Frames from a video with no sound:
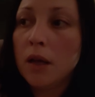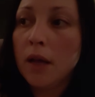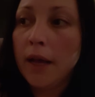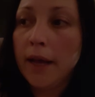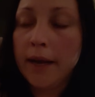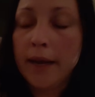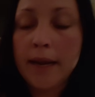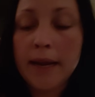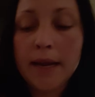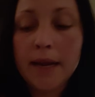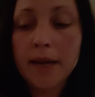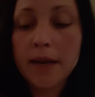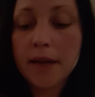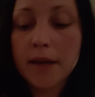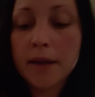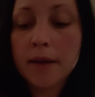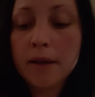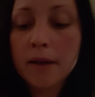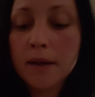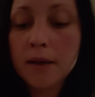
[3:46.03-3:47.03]
And
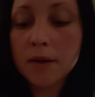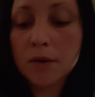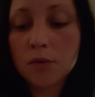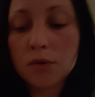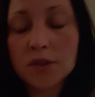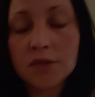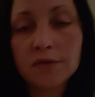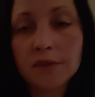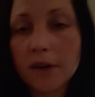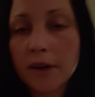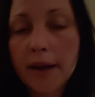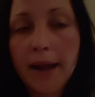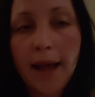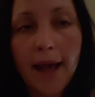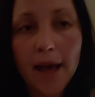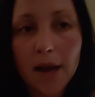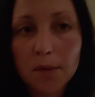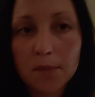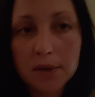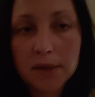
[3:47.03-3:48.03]
he was very
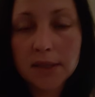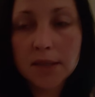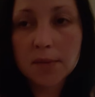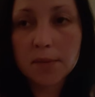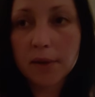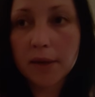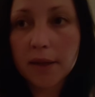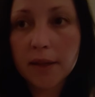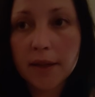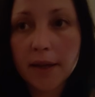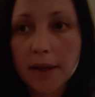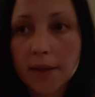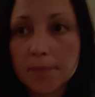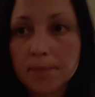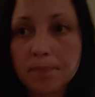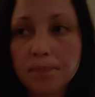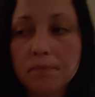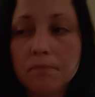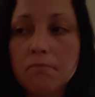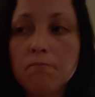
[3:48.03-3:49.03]
adamant to me that
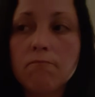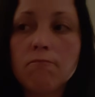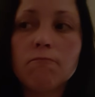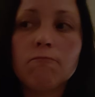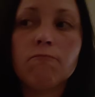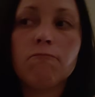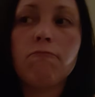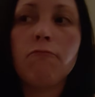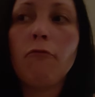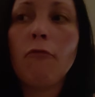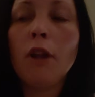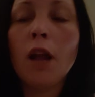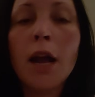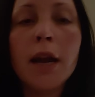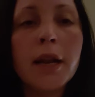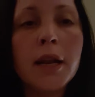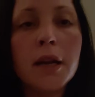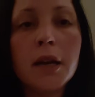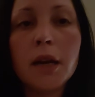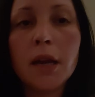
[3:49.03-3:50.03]
I
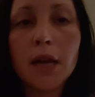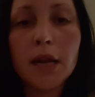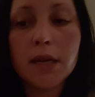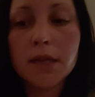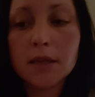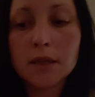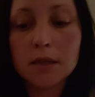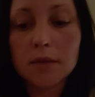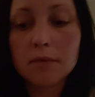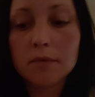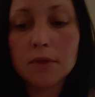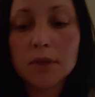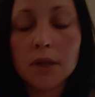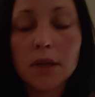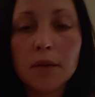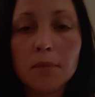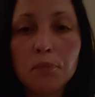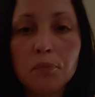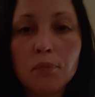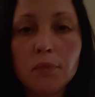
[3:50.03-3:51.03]
didn't need to,
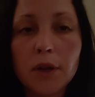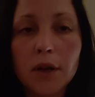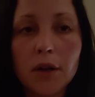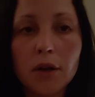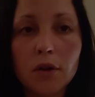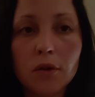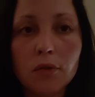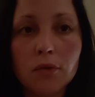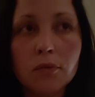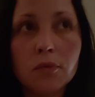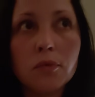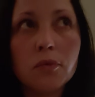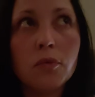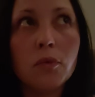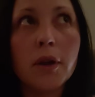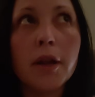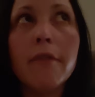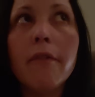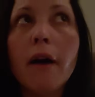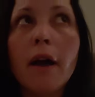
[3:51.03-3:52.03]
to, you know,
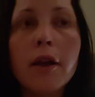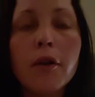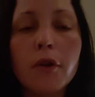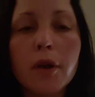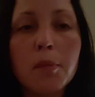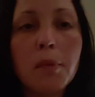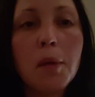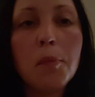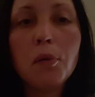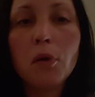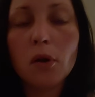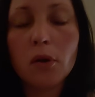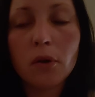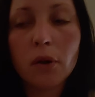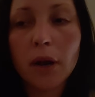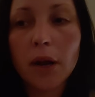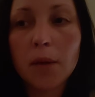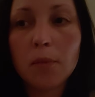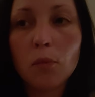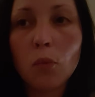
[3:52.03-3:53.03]
reevaluate my
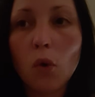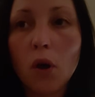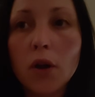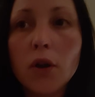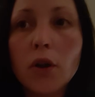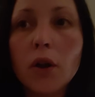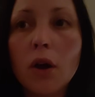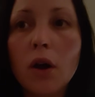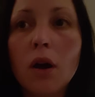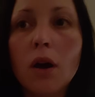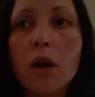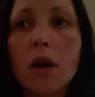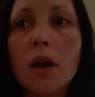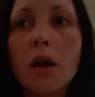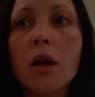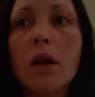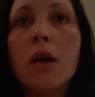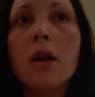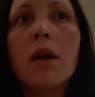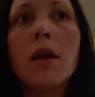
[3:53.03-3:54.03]
program. One dog
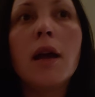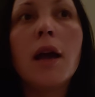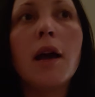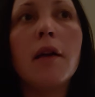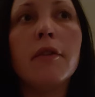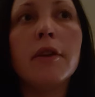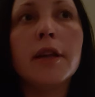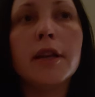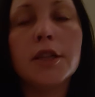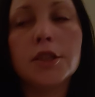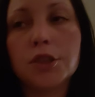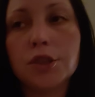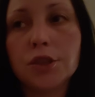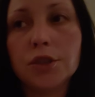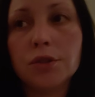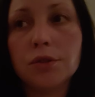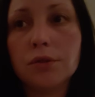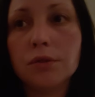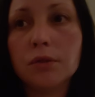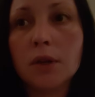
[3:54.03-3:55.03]
having an
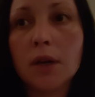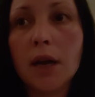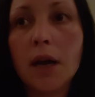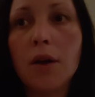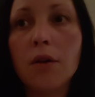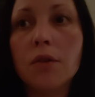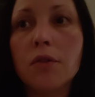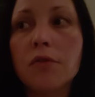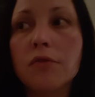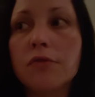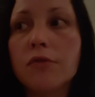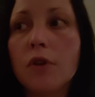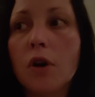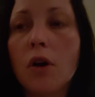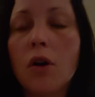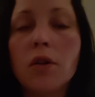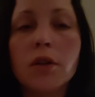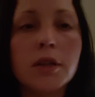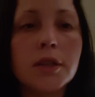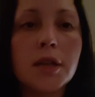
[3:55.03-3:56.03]
issue out of
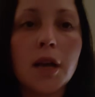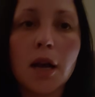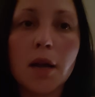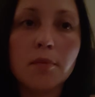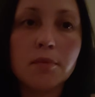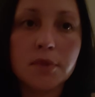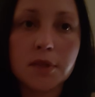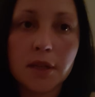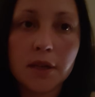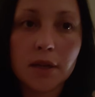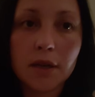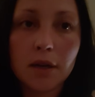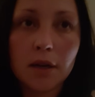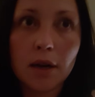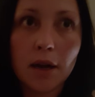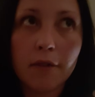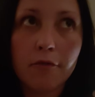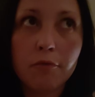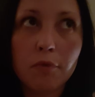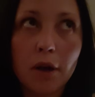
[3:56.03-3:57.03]
all the times that
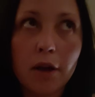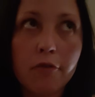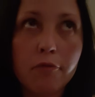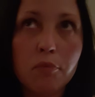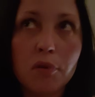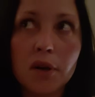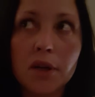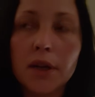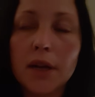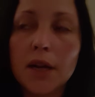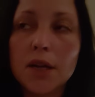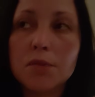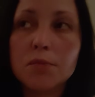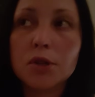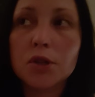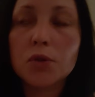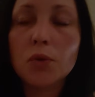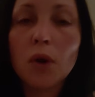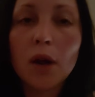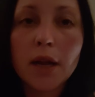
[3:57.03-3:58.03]
I've, I've bred
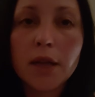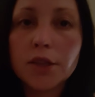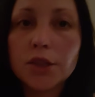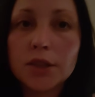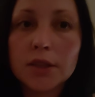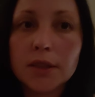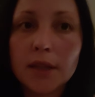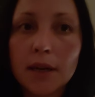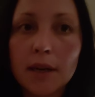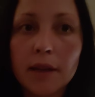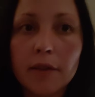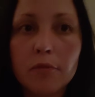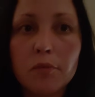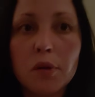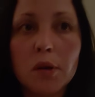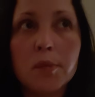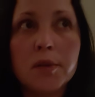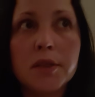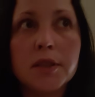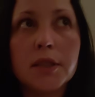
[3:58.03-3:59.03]
Cashmere twice. She's had eleven
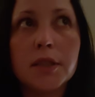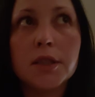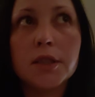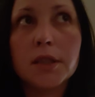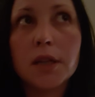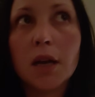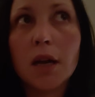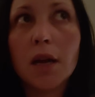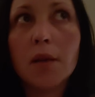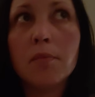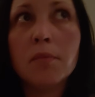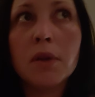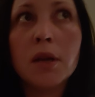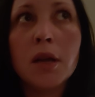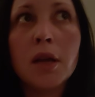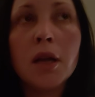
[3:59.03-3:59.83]
puppies each time.